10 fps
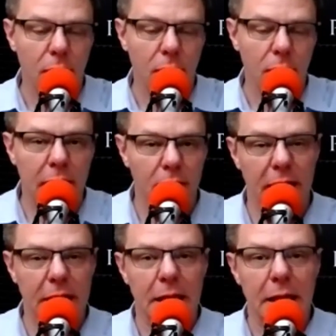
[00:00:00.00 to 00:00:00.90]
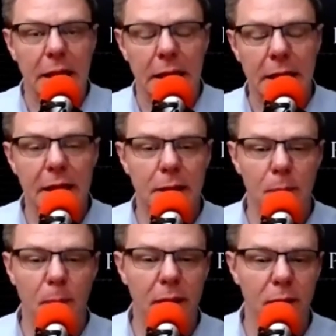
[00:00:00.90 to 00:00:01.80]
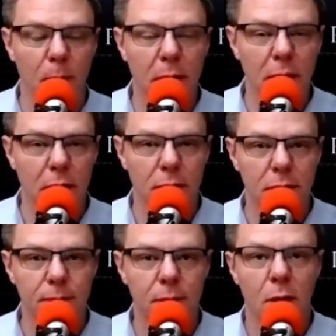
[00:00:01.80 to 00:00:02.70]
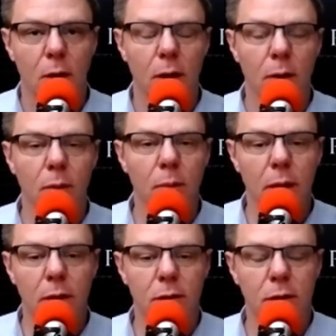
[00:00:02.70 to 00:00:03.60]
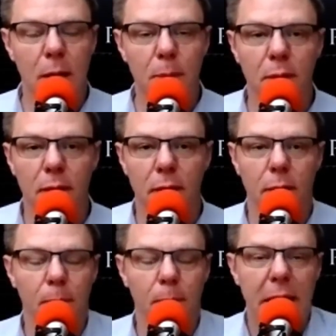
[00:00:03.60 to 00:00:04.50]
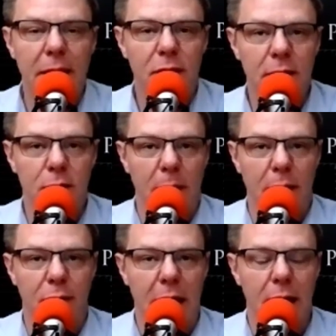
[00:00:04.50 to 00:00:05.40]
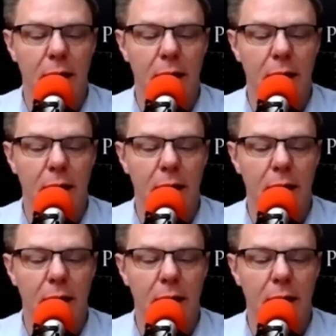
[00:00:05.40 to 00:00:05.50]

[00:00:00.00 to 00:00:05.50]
they need that to pay their bills, but there's a couple of bad things about that.